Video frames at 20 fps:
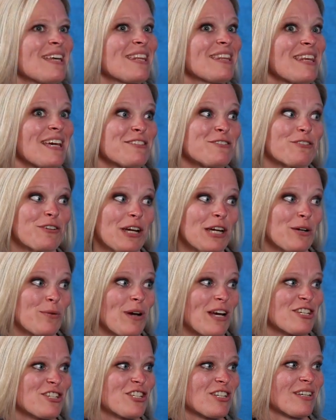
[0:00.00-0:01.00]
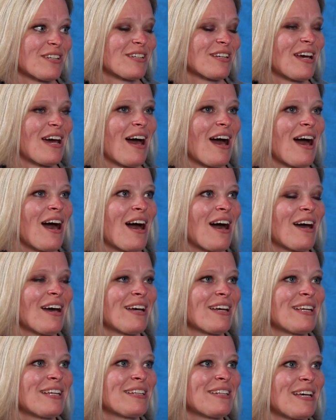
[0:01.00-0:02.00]
That's a great question.
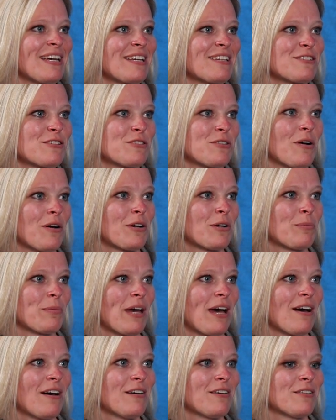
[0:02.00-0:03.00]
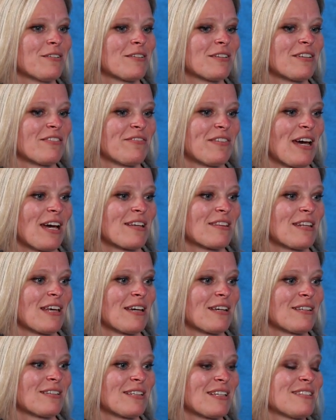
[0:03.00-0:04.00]
I like to talk about the fact
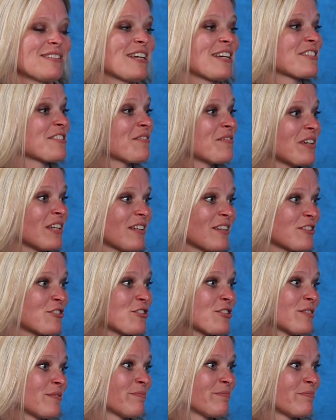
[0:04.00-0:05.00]
that it takes a village